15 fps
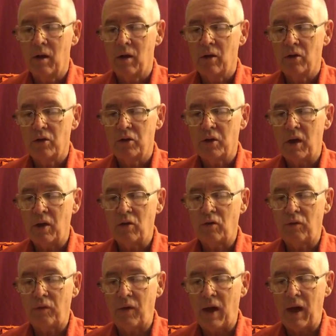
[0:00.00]
Such
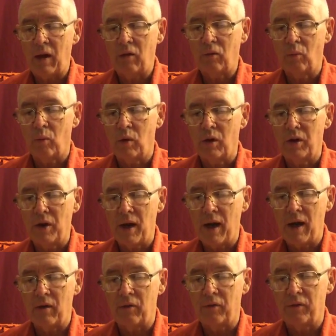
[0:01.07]
faith will
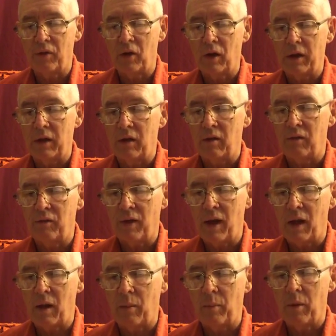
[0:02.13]
not fully
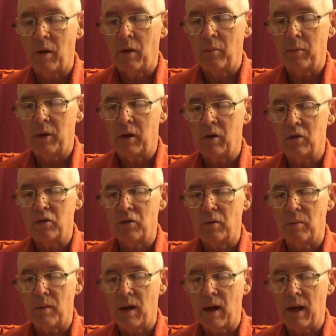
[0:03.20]
develop because your
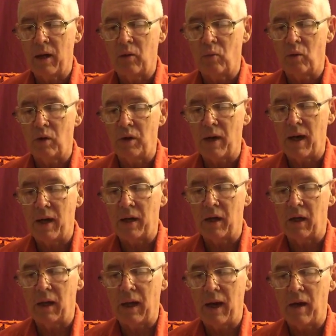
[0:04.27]
mind will not
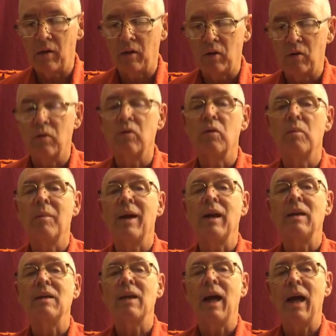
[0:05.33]
allow you to
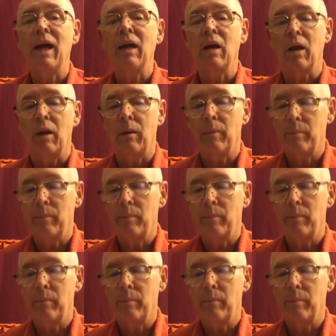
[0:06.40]
maintain it.